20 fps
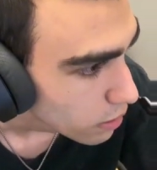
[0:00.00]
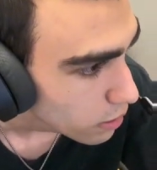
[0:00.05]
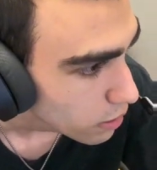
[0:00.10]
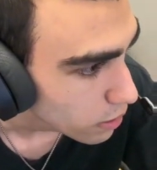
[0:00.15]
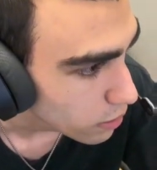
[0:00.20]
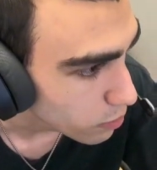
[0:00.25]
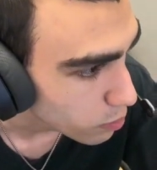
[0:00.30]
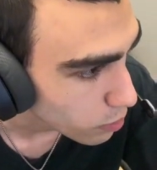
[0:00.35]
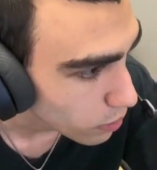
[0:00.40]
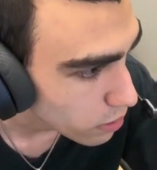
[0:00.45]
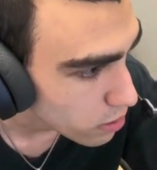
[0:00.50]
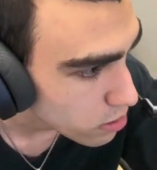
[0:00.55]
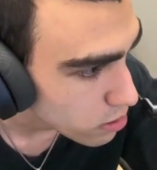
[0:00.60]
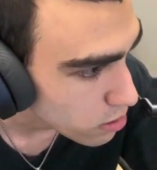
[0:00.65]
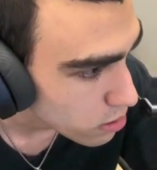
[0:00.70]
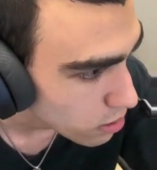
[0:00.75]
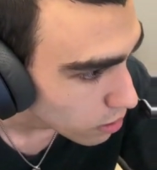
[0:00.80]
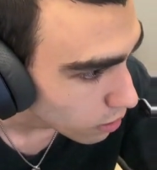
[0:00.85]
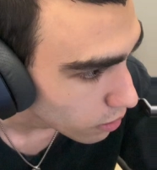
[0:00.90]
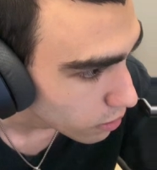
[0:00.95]
If price
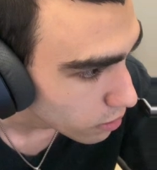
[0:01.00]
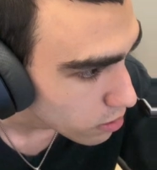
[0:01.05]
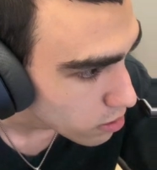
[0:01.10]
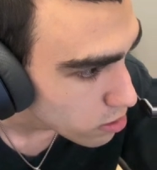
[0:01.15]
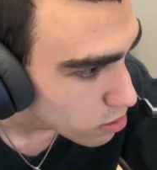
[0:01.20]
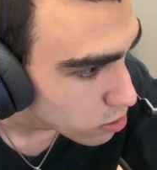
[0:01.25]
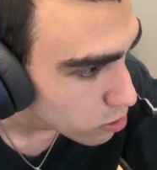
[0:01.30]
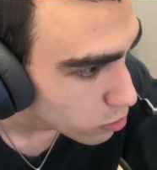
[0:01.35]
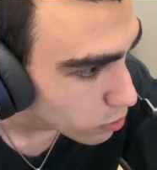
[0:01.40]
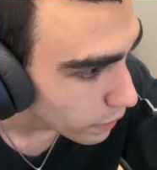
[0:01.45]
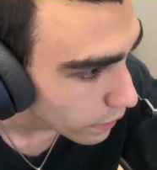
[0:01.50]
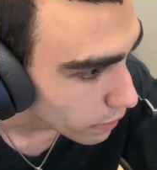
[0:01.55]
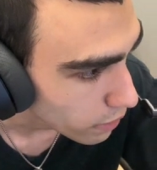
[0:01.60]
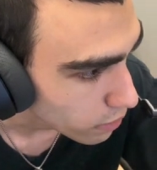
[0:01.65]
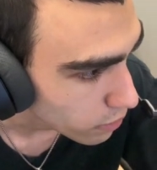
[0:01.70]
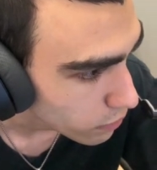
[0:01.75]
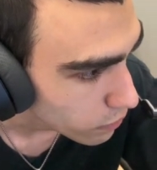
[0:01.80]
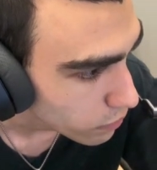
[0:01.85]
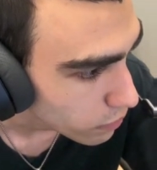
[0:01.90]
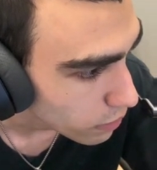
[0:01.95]
decides to
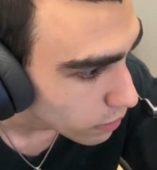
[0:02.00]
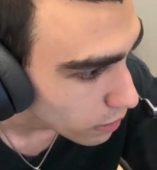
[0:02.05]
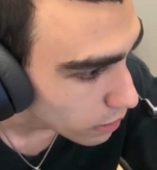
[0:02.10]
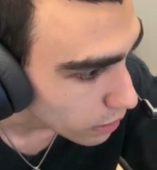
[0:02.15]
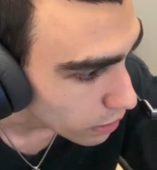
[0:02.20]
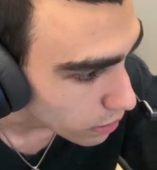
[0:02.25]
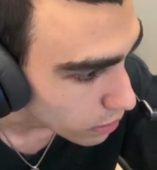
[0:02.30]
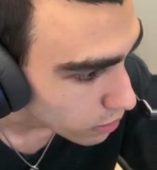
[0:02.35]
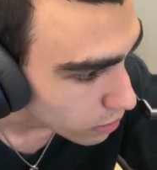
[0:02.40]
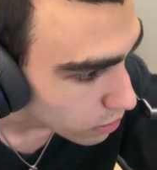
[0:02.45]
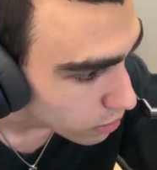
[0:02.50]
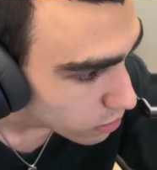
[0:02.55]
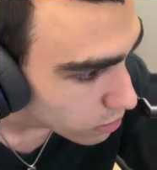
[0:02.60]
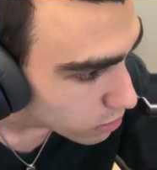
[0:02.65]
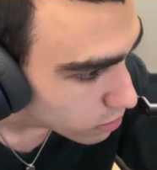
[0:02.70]
have a